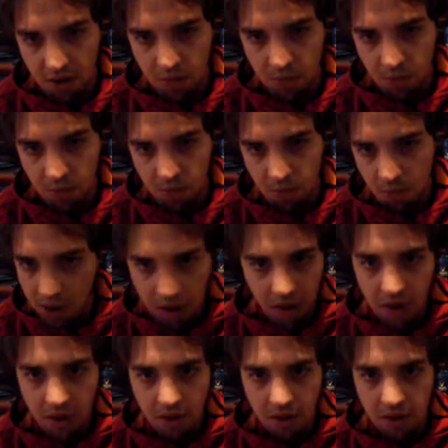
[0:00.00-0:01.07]

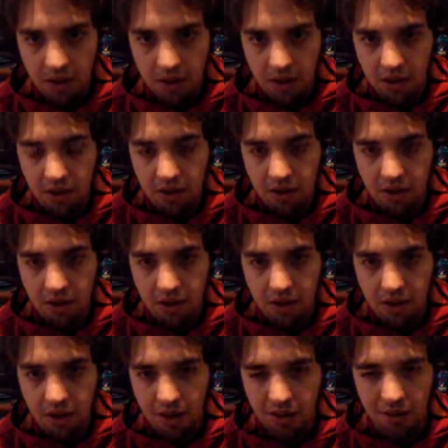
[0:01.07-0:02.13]
Really,
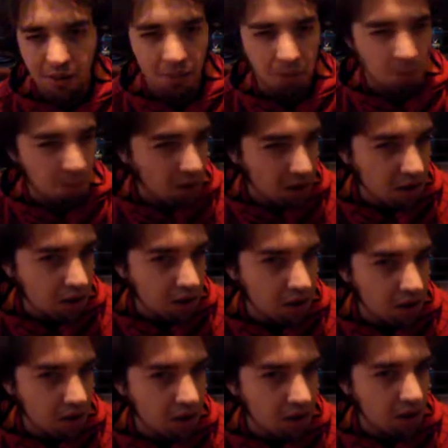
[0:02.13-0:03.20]
Disney?
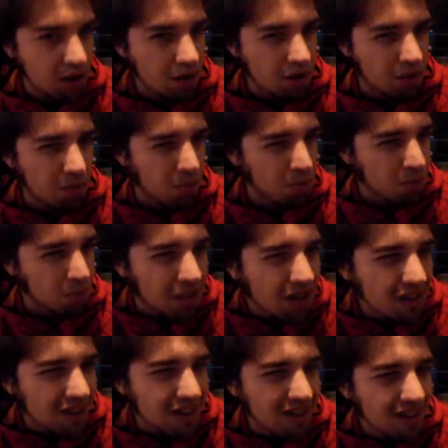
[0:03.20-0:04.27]
Really?
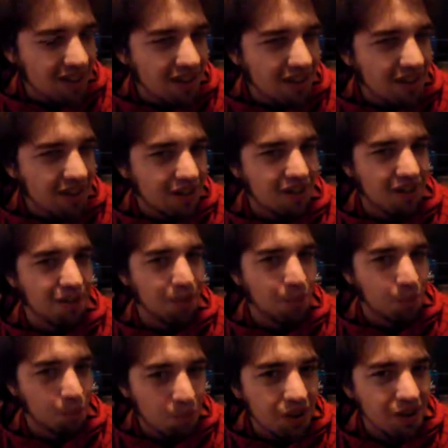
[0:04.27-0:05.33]
Really?
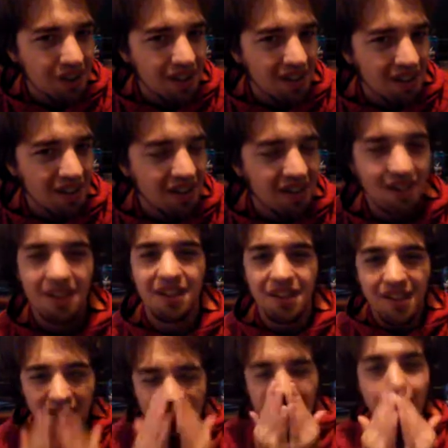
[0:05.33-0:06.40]
Really?
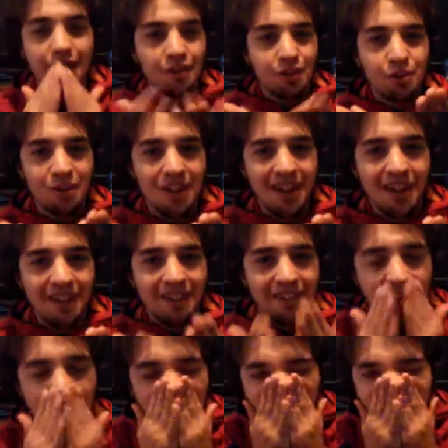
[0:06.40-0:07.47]
You guys had to do that?
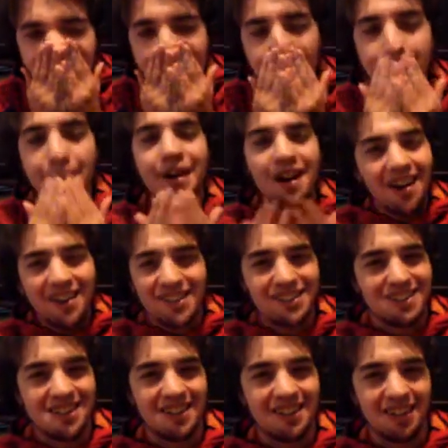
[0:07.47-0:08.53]
I mean,
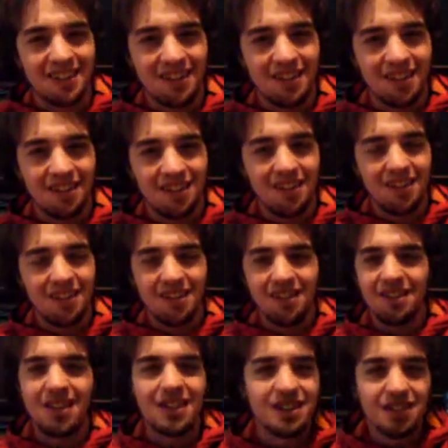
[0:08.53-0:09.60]
honestly.
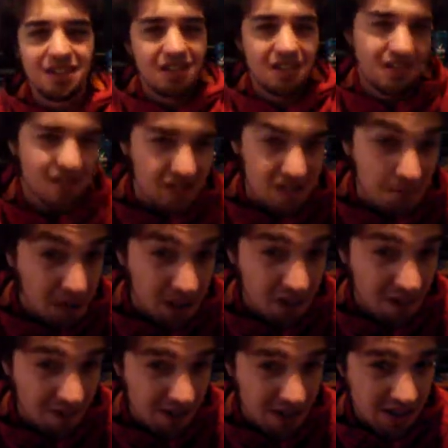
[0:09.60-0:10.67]
You guys could have done something
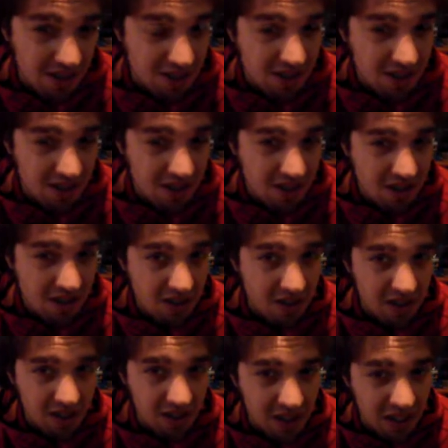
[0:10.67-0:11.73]
different?
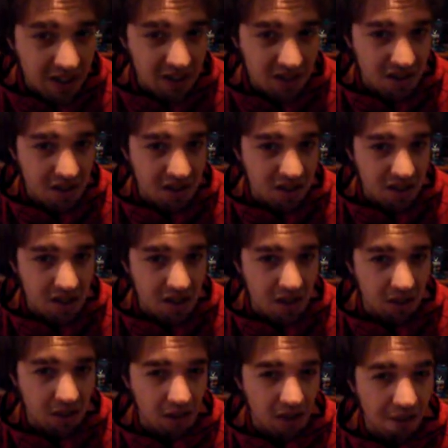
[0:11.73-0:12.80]
You guys could have done
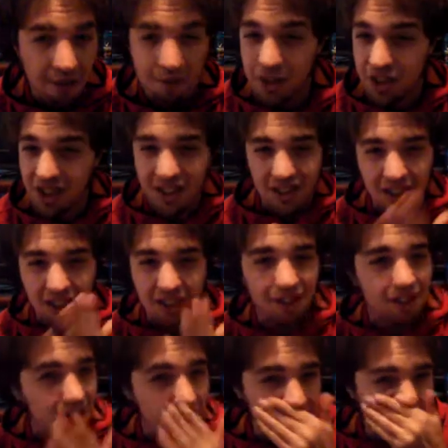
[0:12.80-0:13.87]
something different, but you guys had
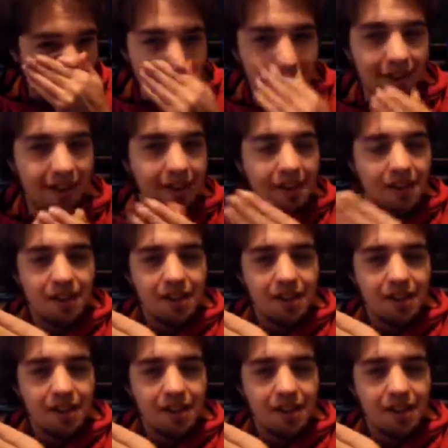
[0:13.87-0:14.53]
to take